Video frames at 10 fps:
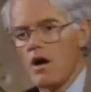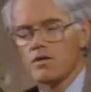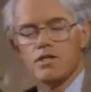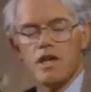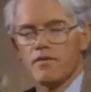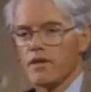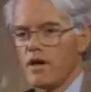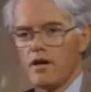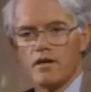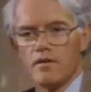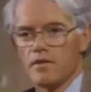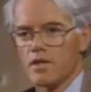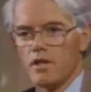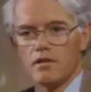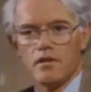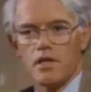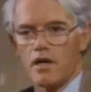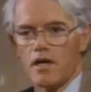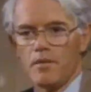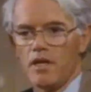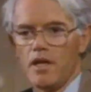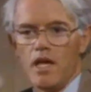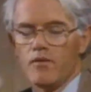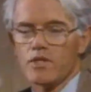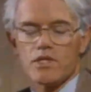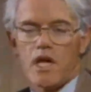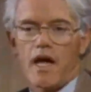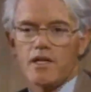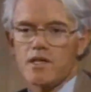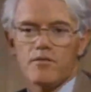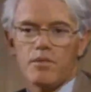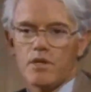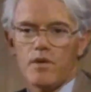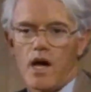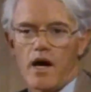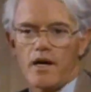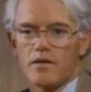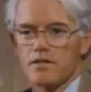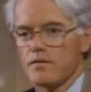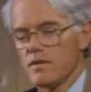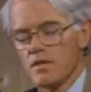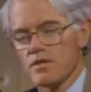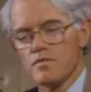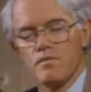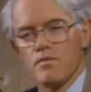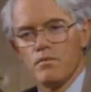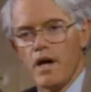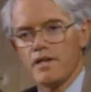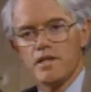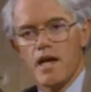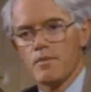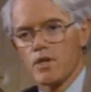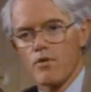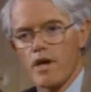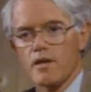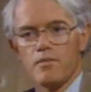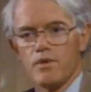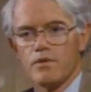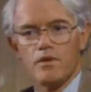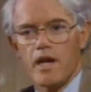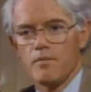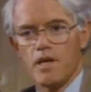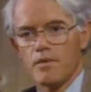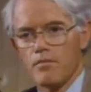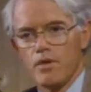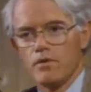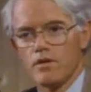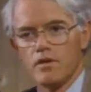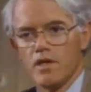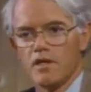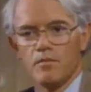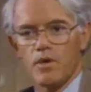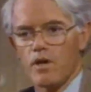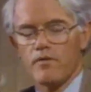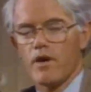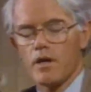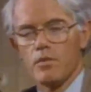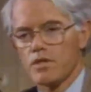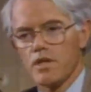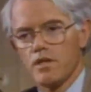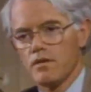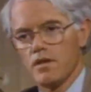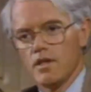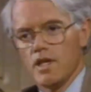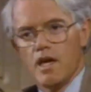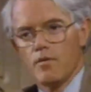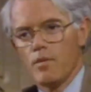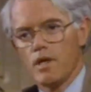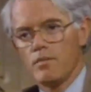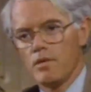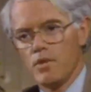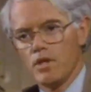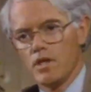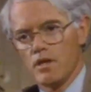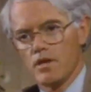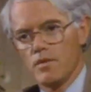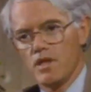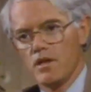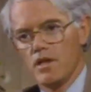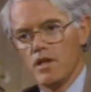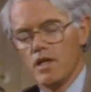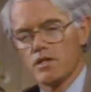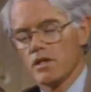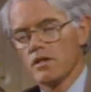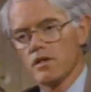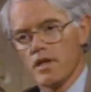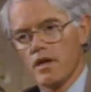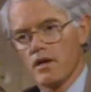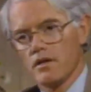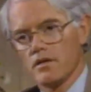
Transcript: it's definitely an art. I mean, clearly an art. I mean, if it was a science, everybody would hire, you know, buy time in a Cray computer, an IBM computer, put all the variables in, everybody be a billionaire. I mean, it's clearly an art.